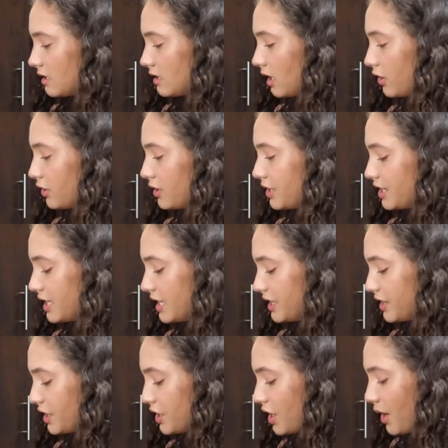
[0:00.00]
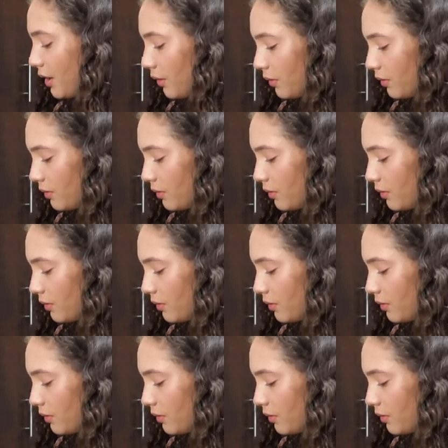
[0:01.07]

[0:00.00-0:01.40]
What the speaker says: tell you to knead the dough.